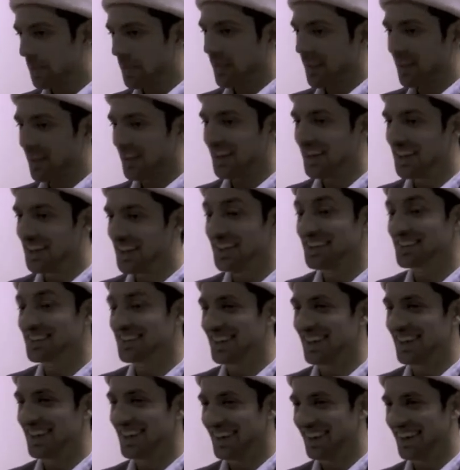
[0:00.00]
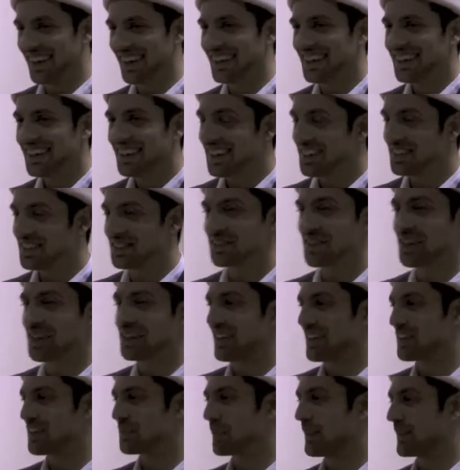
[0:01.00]
He's a very
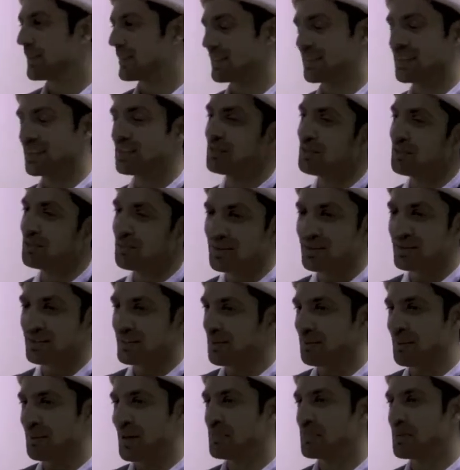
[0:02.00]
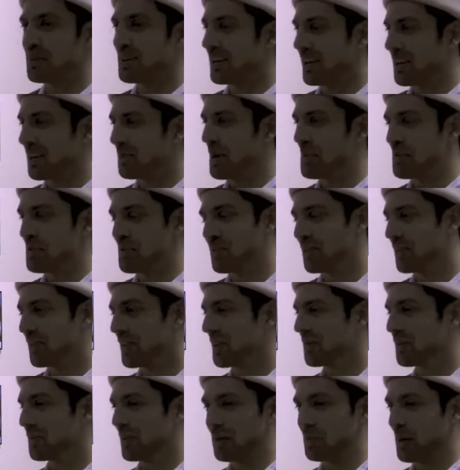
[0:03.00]
nice person. If he wins, I'm happy. I'm happy for
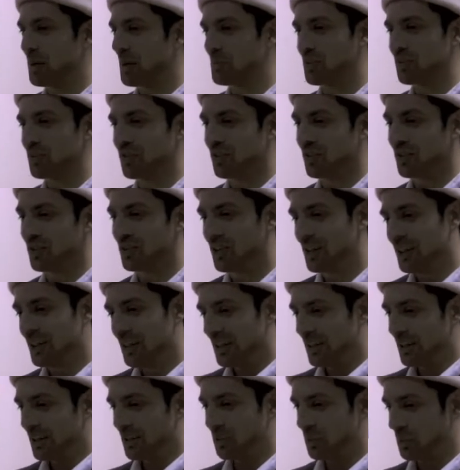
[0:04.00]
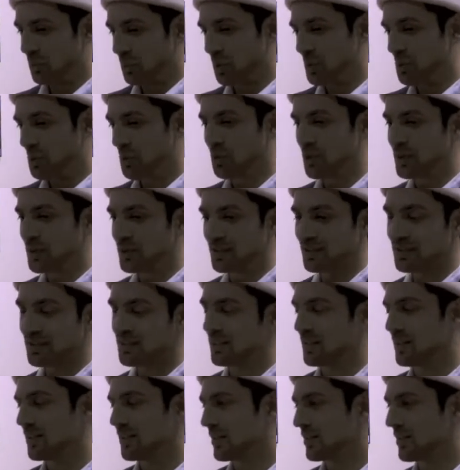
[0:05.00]
him. I'm happy for whoever
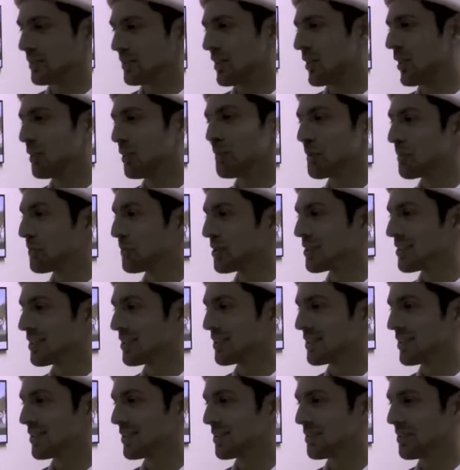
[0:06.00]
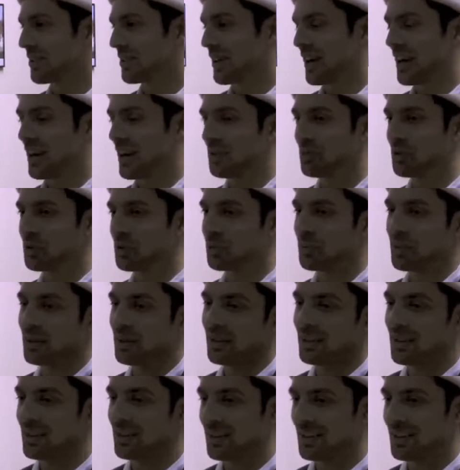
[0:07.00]
wins. They're all my brothers. So I wouldn't
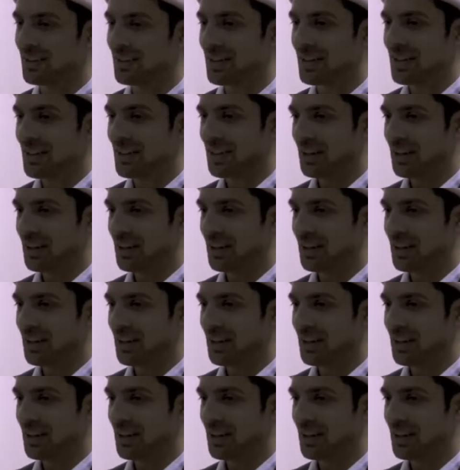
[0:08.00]
be.